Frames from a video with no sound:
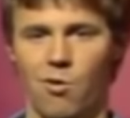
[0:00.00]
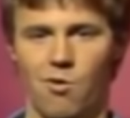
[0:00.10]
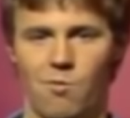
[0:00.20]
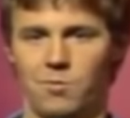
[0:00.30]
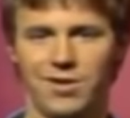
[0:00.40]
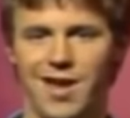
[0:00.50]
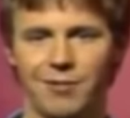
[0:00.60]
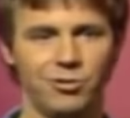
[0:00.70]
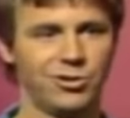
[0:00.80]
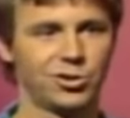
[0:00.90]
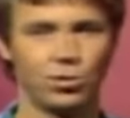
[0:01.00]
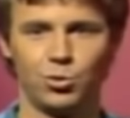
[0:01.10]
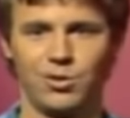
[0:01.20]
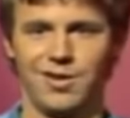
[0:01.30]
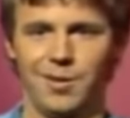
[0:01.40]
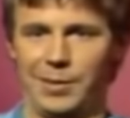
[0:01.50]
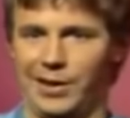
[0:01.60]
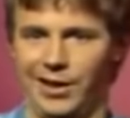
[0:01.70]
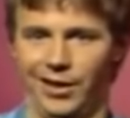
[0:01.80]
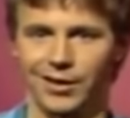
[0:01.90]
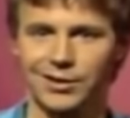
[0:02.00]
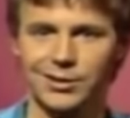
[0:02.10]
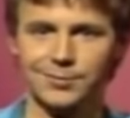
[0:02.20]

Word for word: at home. You know, I really screwed it up here.